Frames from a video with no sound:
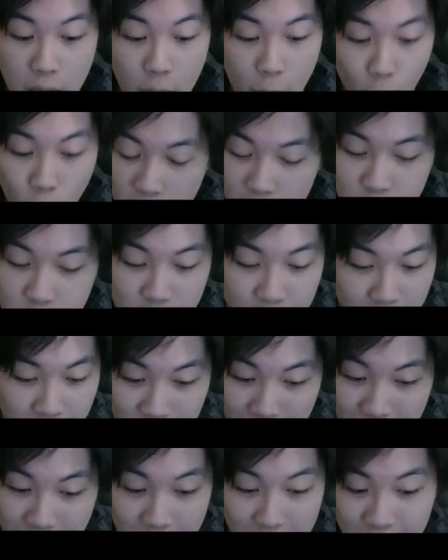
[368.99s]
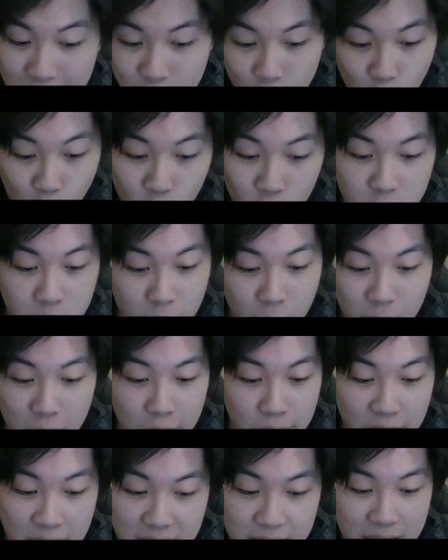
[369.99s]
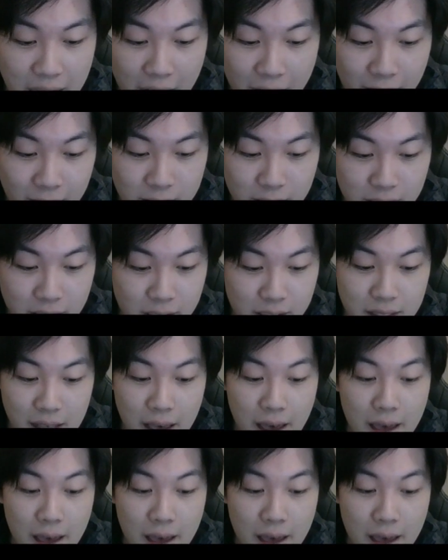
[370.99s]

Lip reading: which is awesome. Like, these characters,